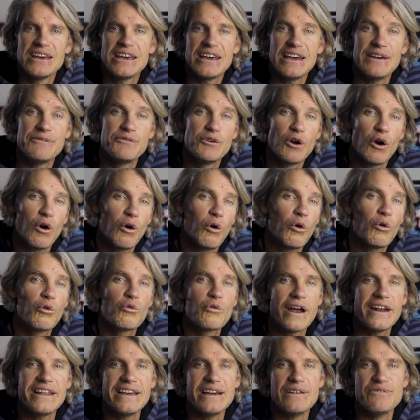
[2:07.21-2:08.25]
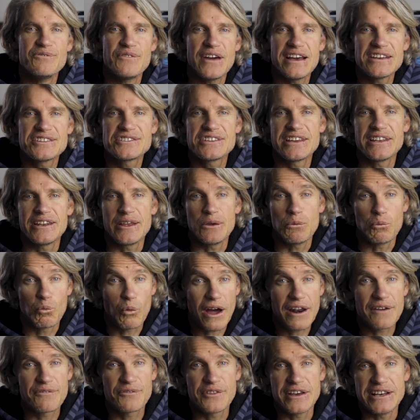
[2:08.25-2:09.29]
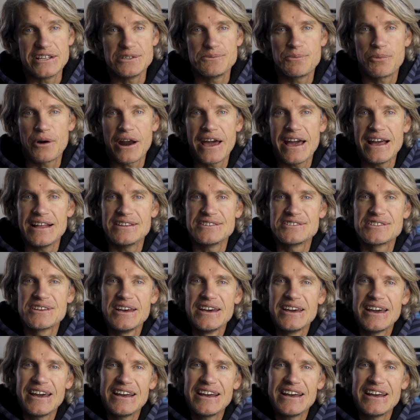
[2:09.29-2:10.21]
If you're already invested in one of these brands,